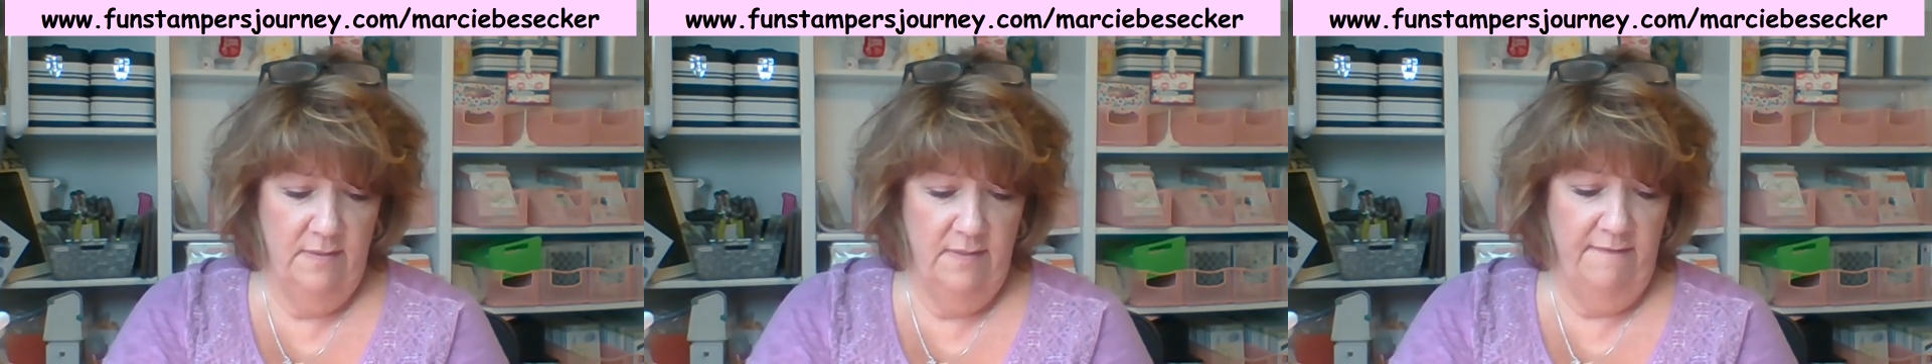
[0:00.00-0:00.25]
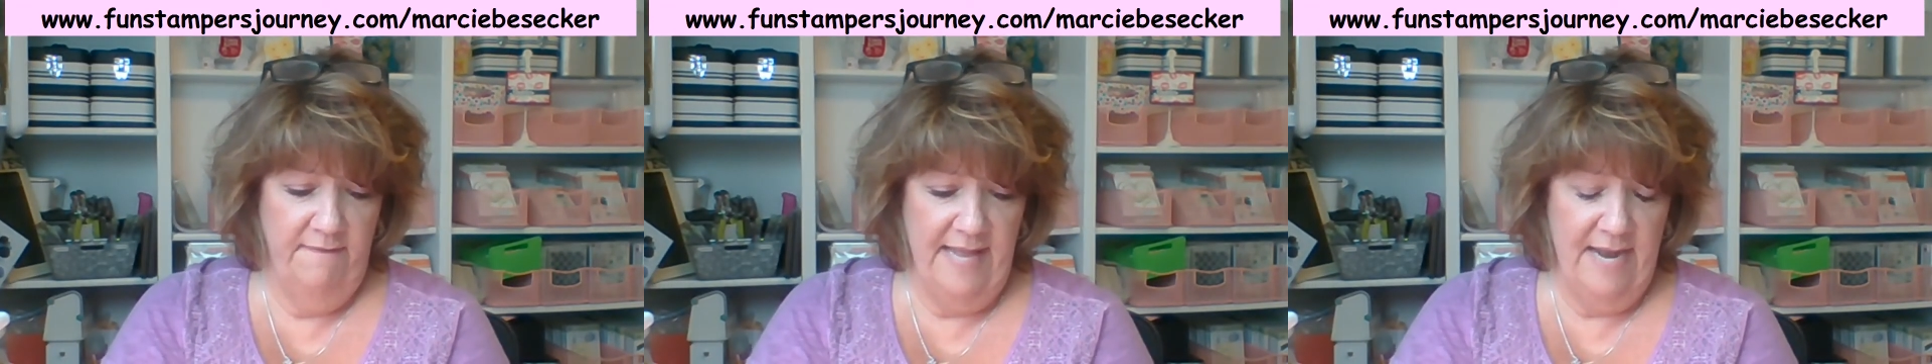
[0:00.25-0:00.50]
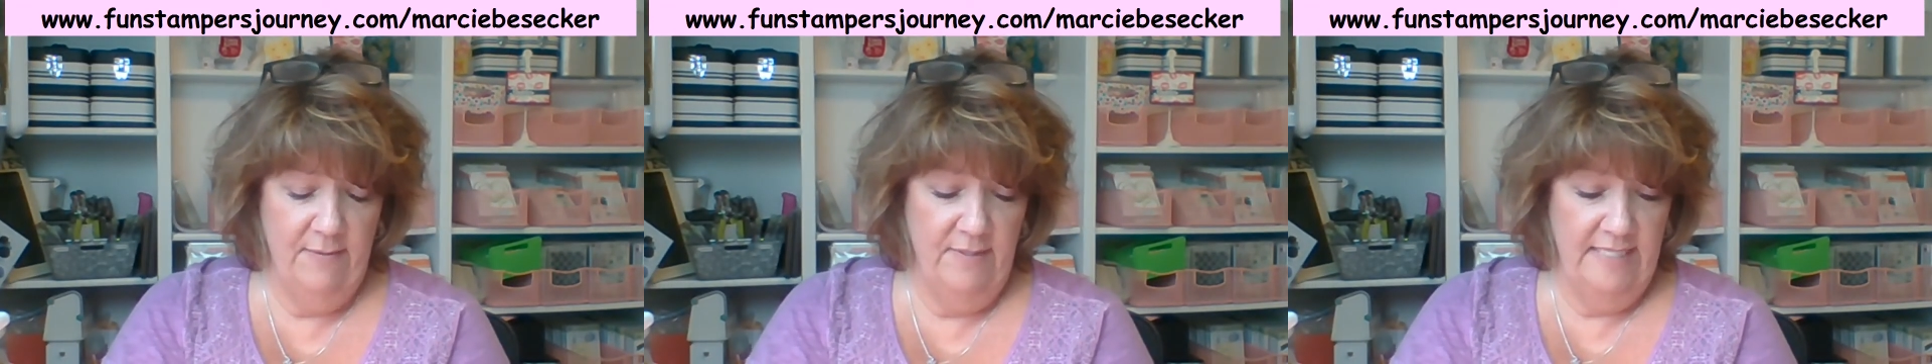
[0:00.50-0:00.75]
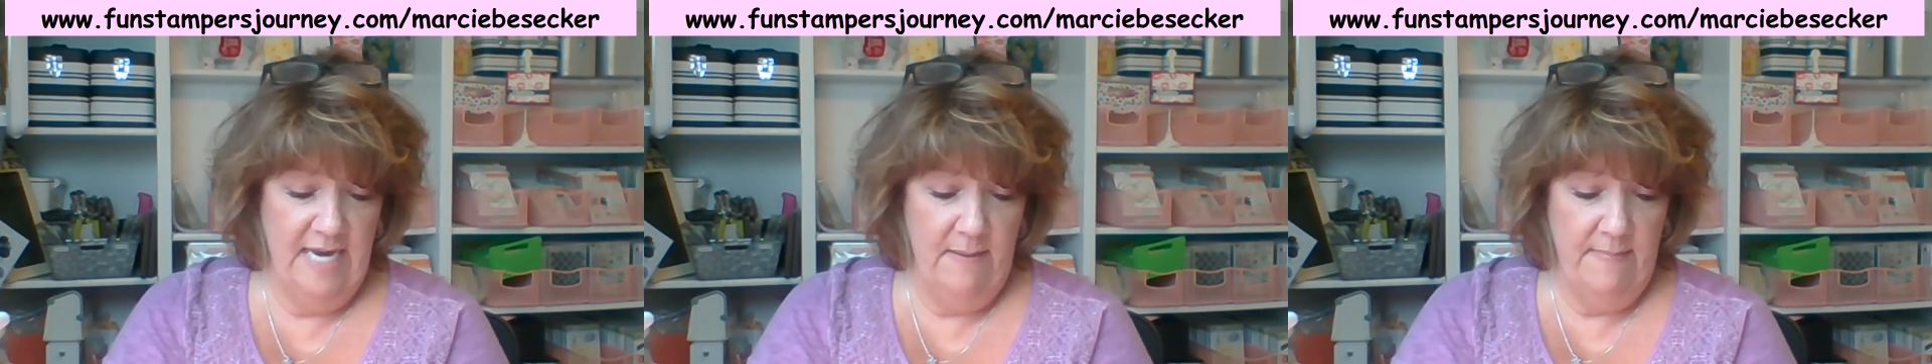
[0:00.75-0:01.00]
the
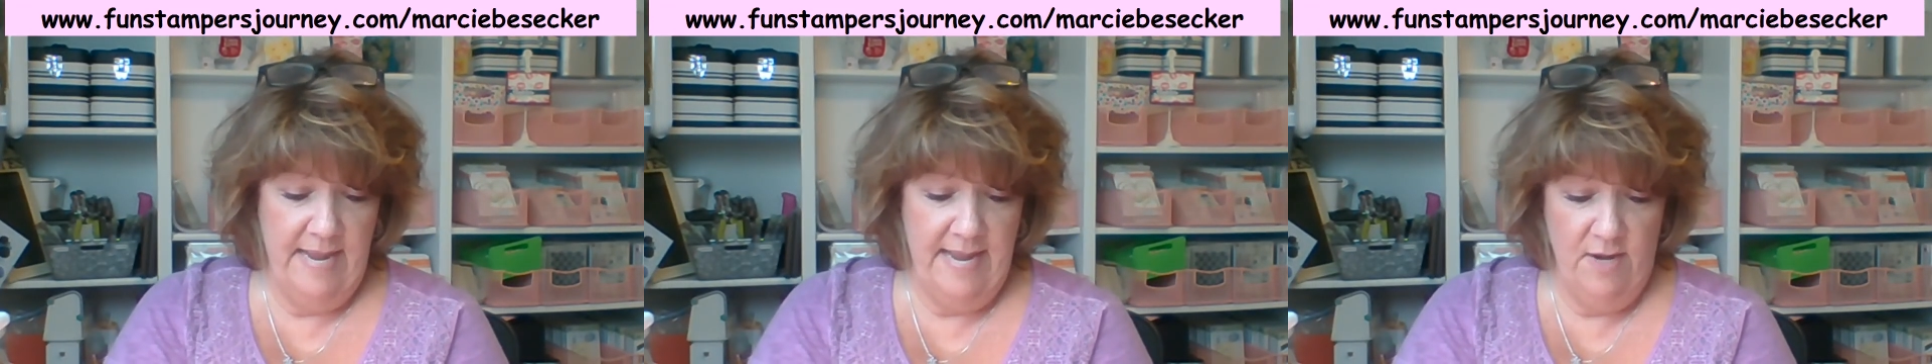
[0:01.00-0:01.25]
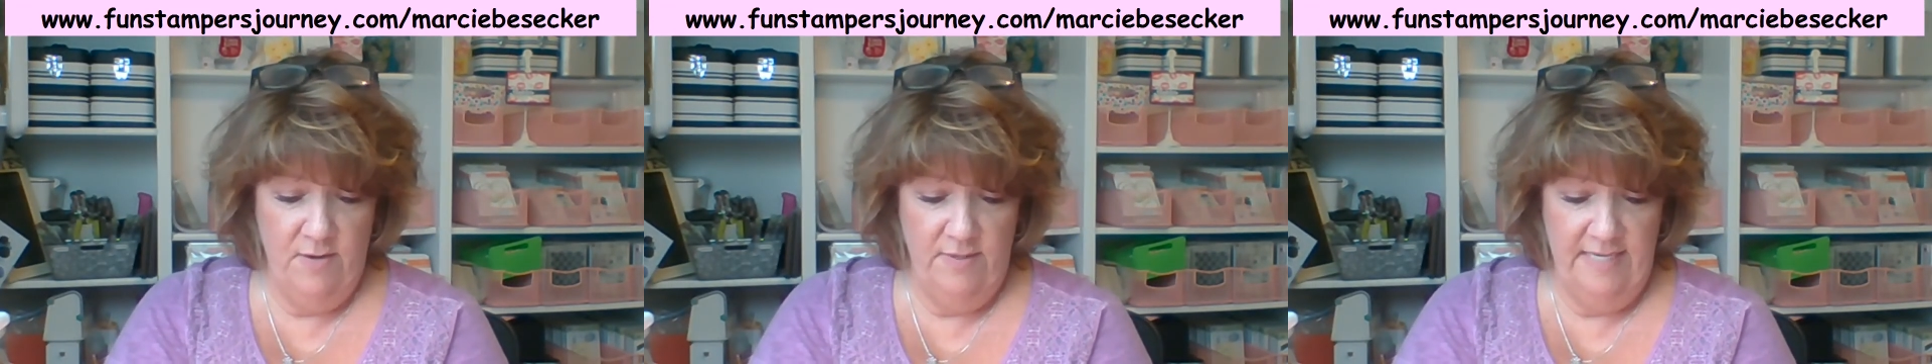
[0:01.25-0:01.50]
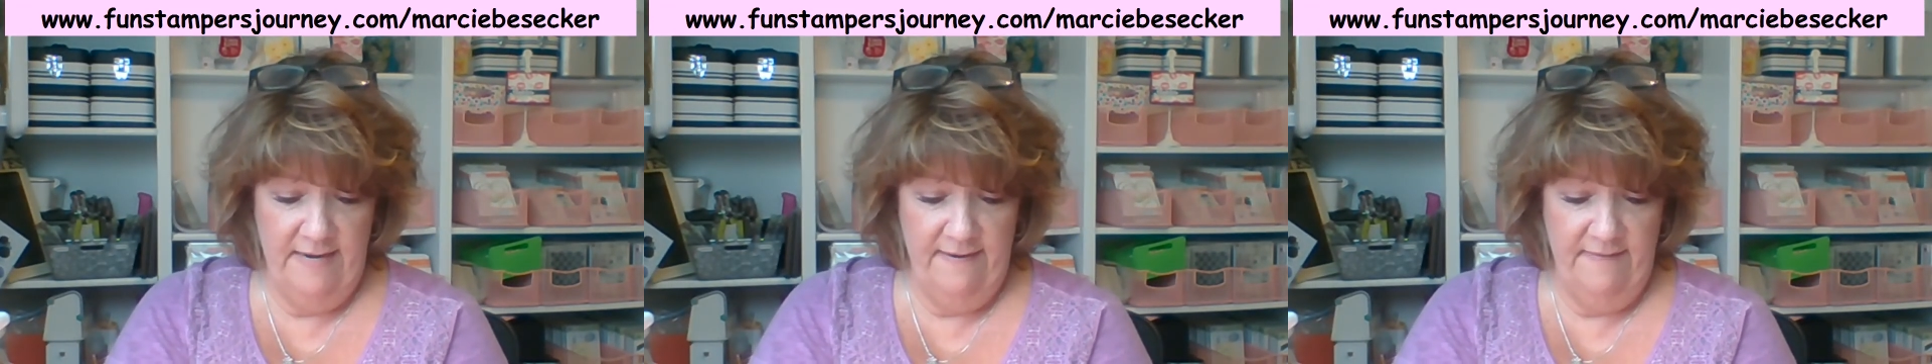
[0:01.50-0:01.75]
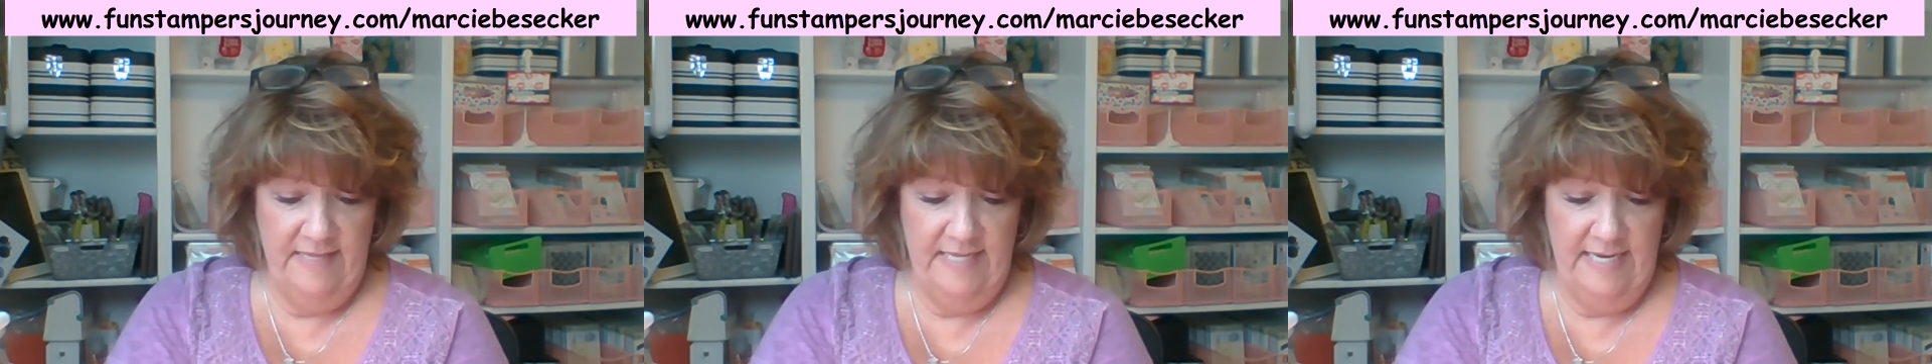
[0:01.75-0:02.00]
flowers came out and
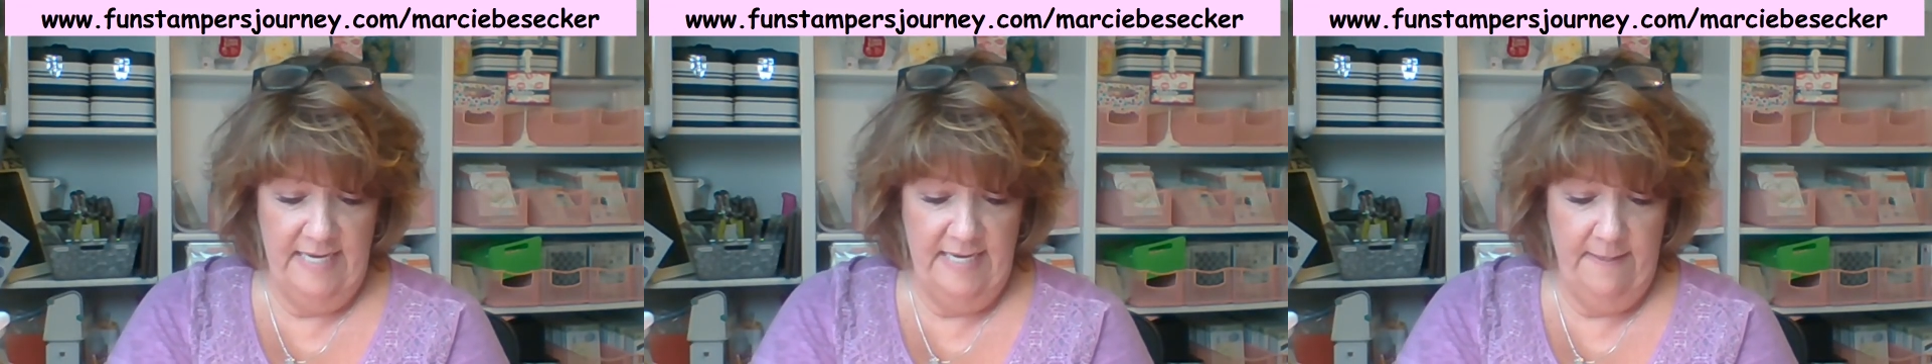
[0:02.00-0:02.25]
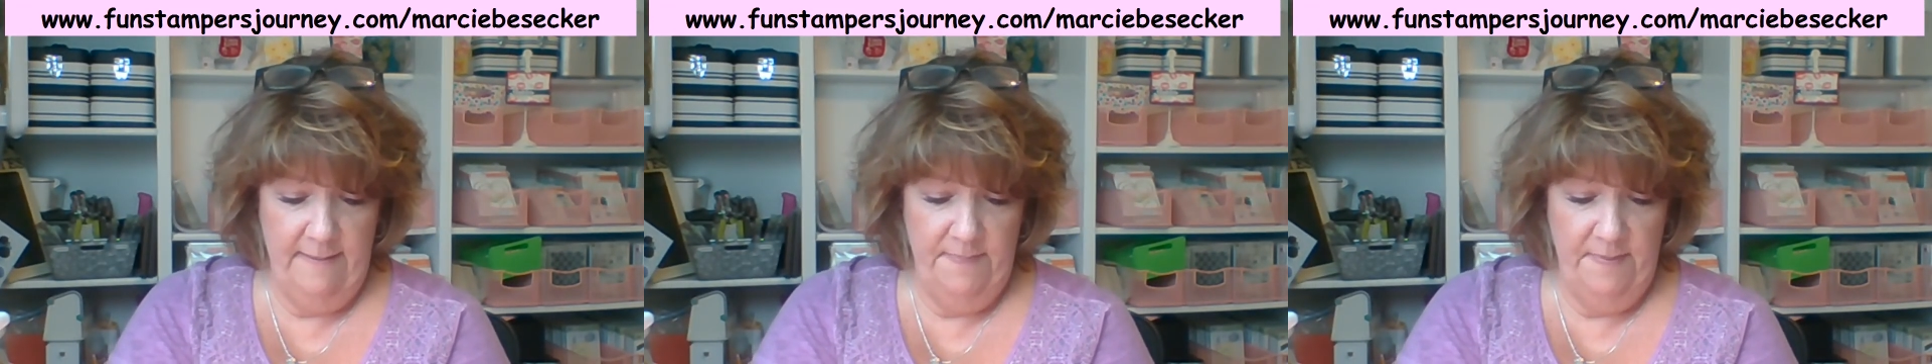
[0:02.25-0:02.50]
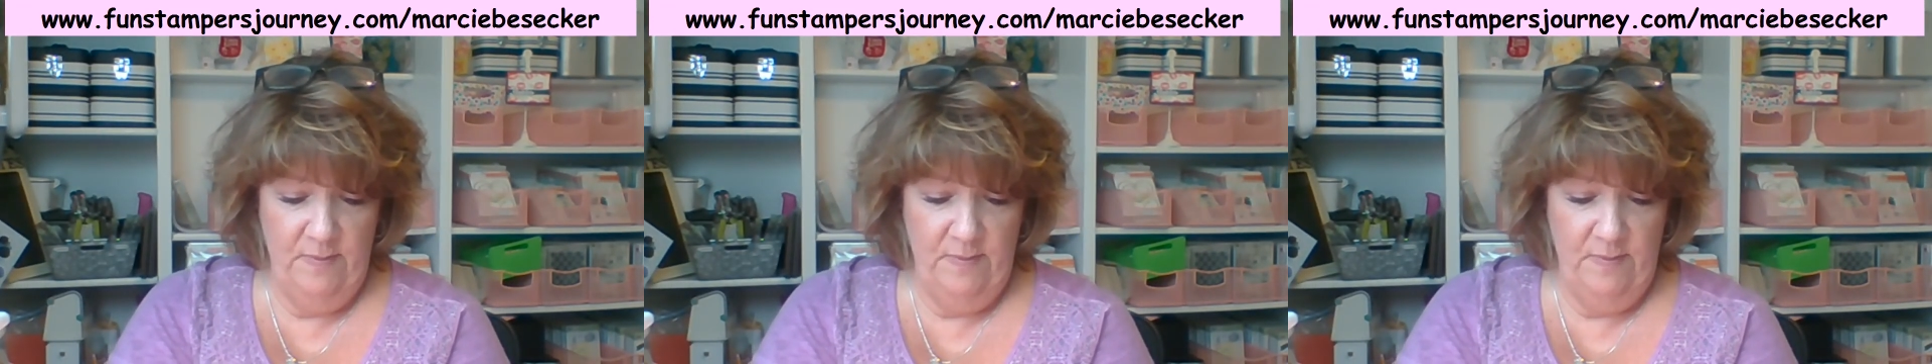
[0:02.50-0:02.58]
everything.